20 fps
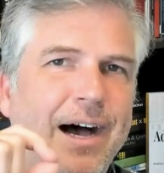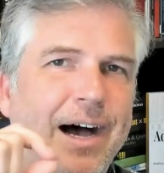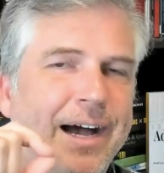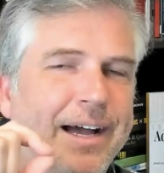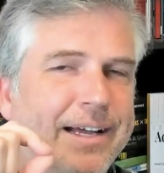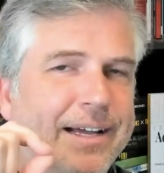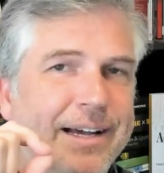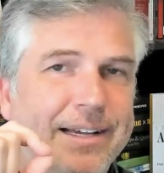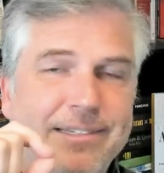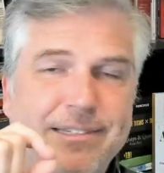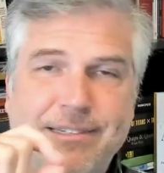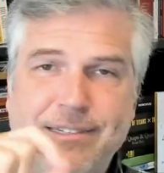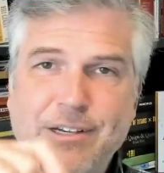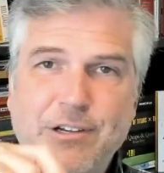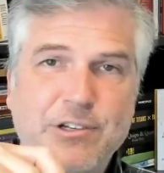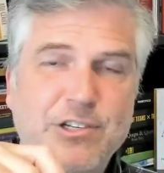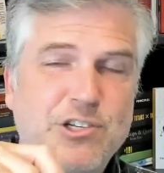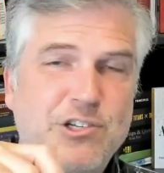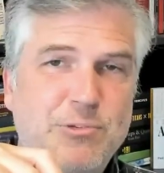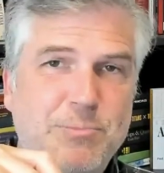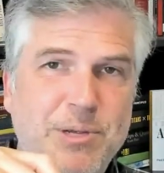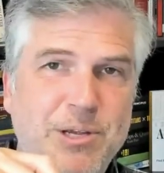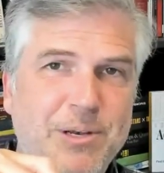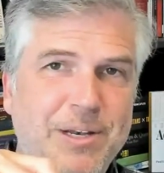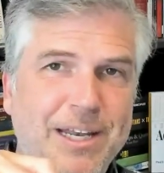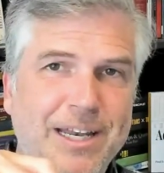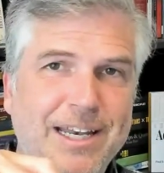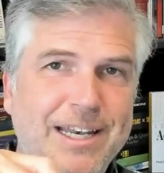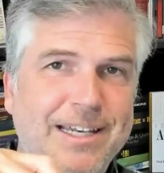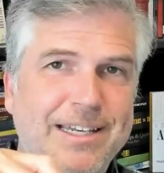I, I still
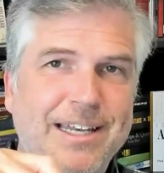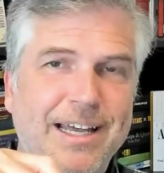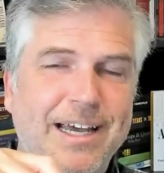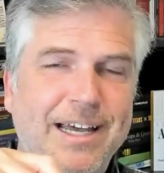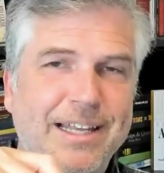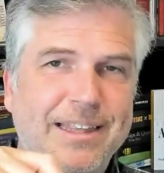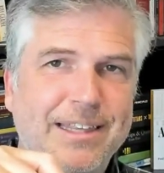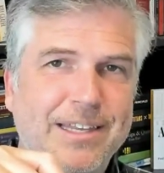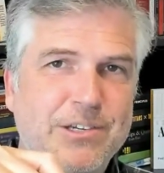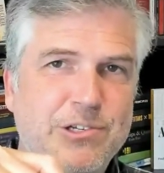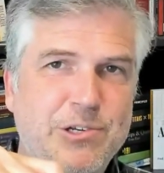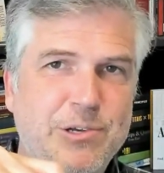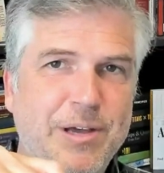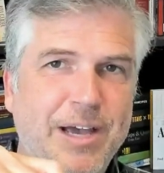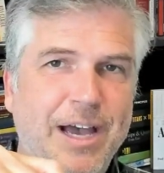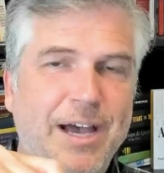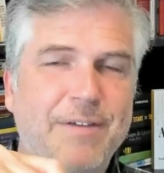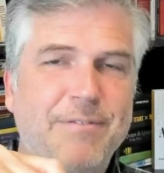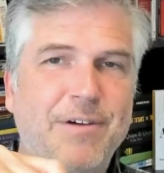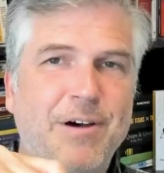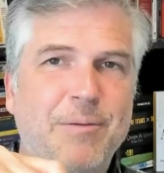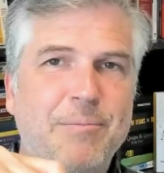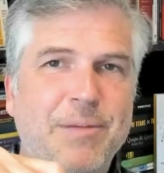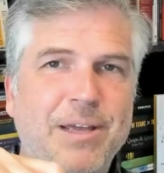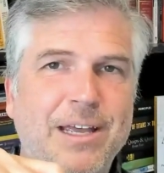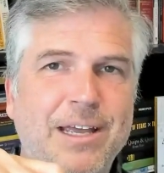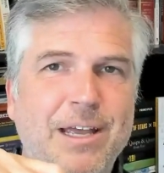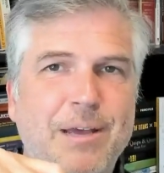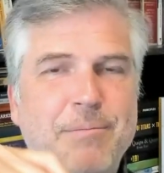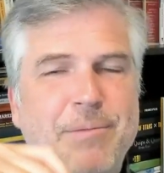dispute any debt that you have on
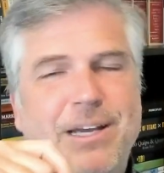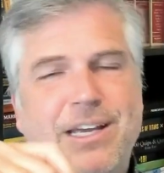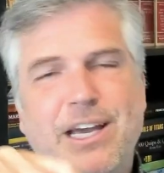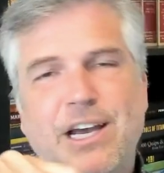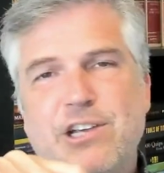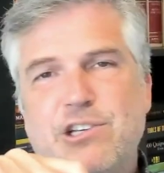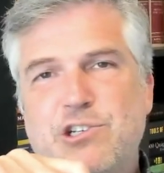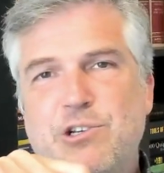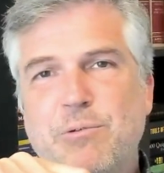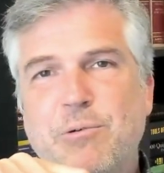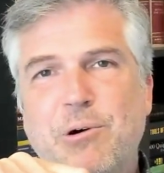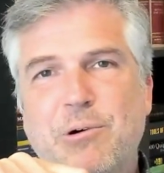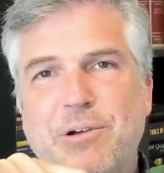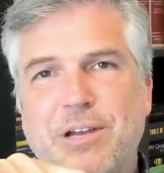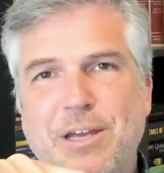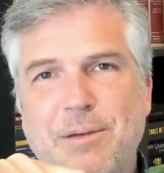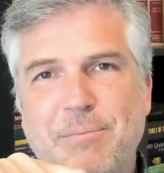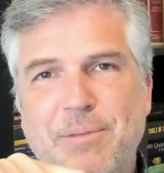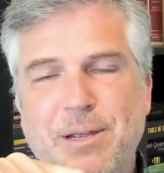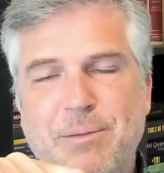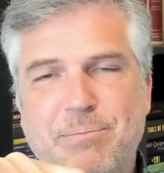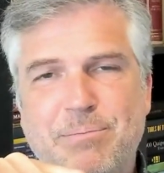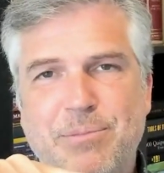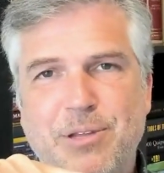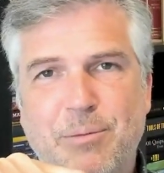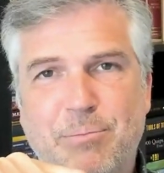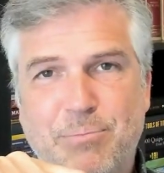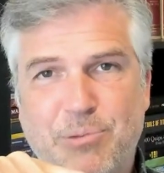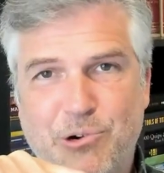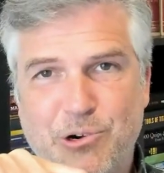me. And because you won't give me
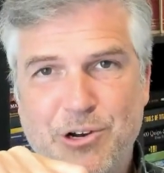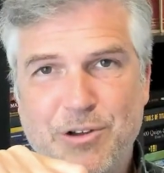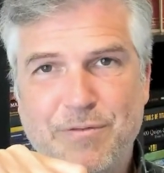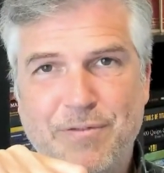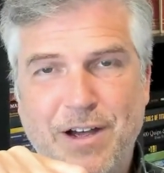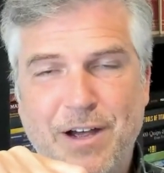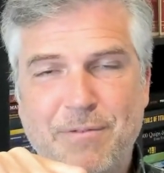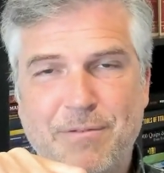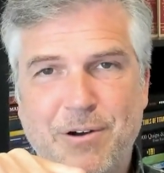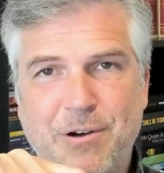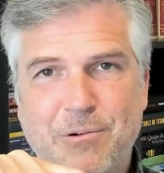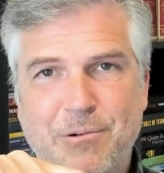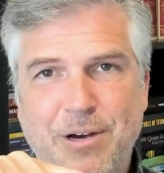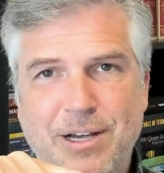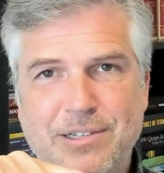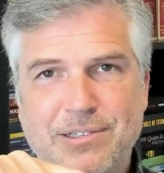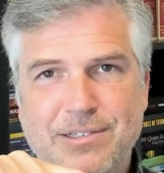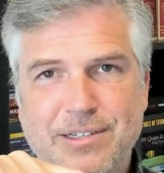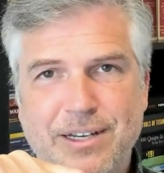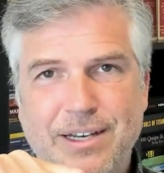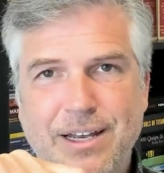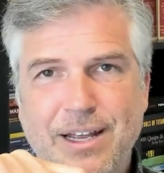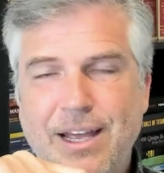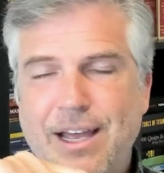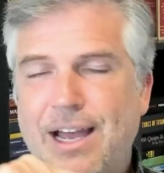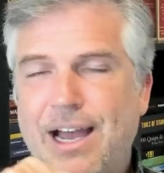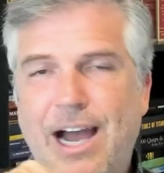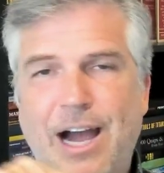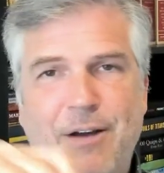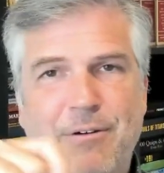the proof I've requested,
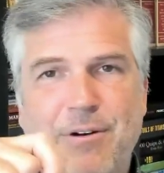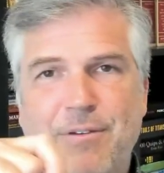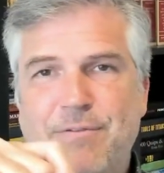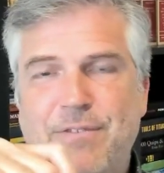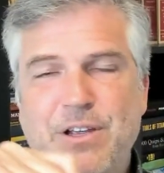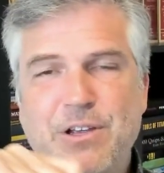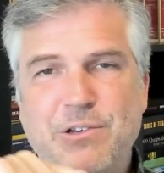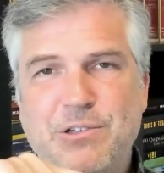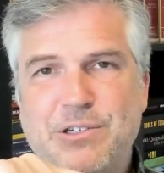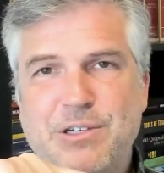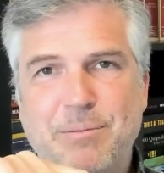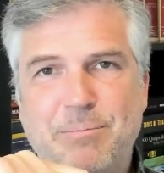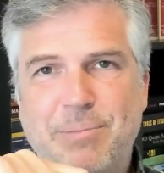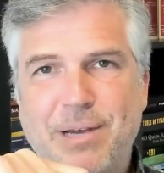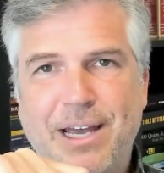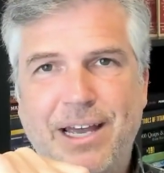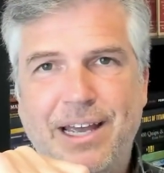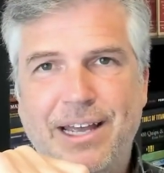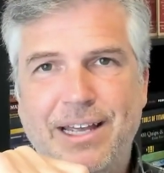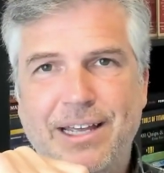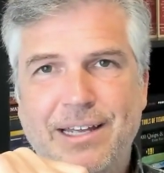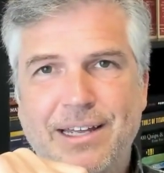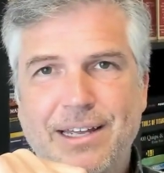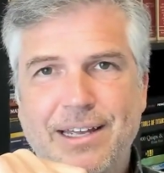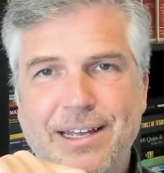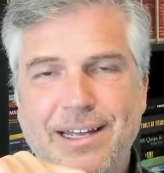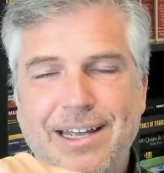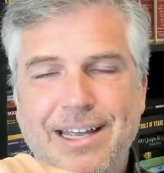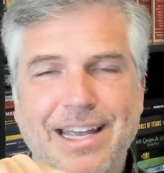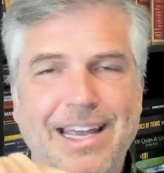I refuse to pay
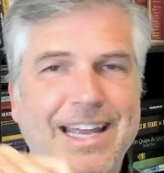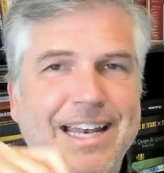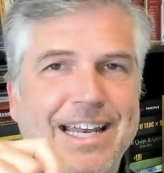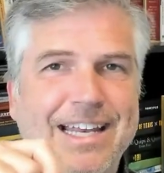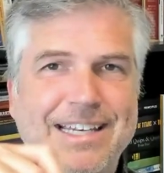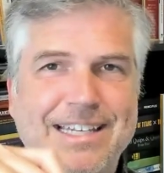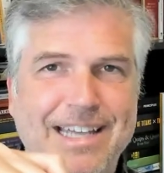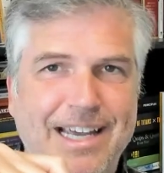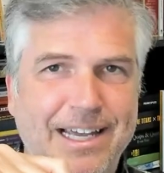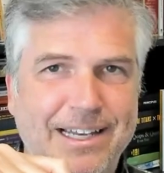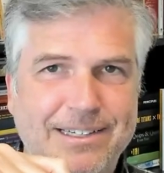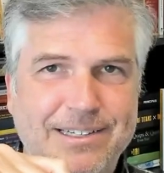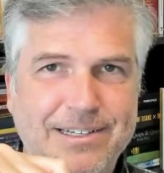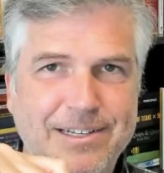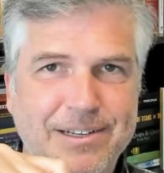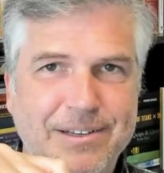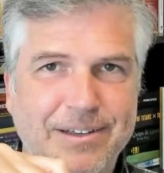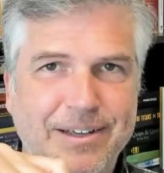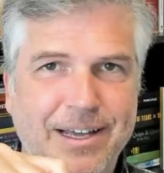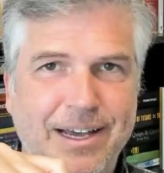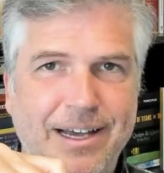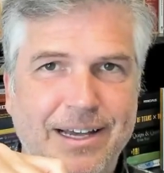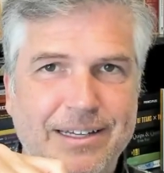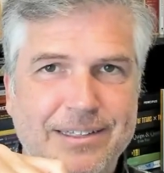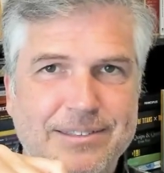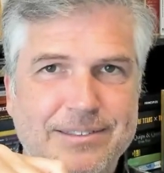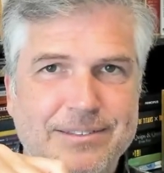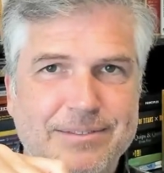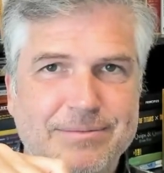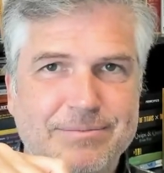any debt to you
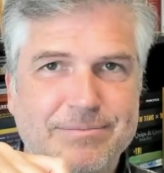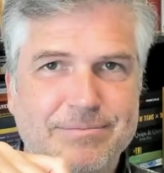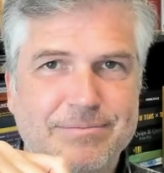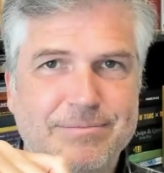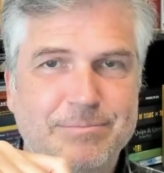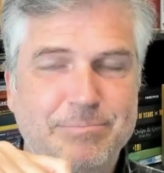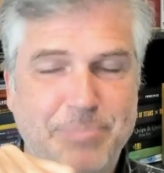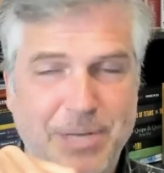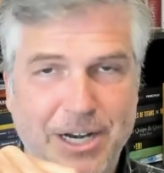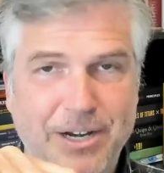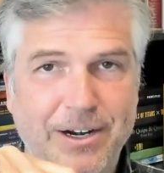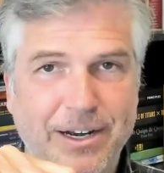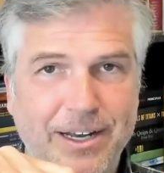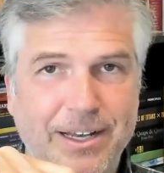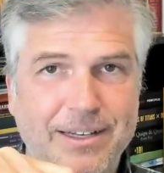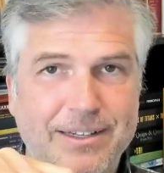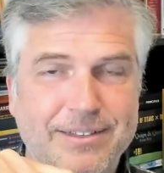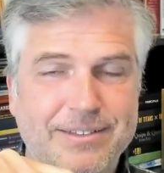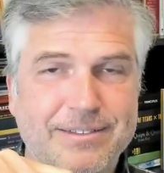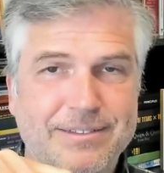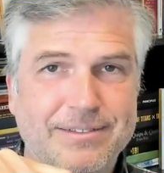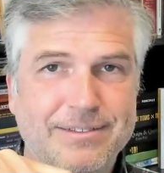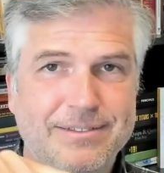guys, period.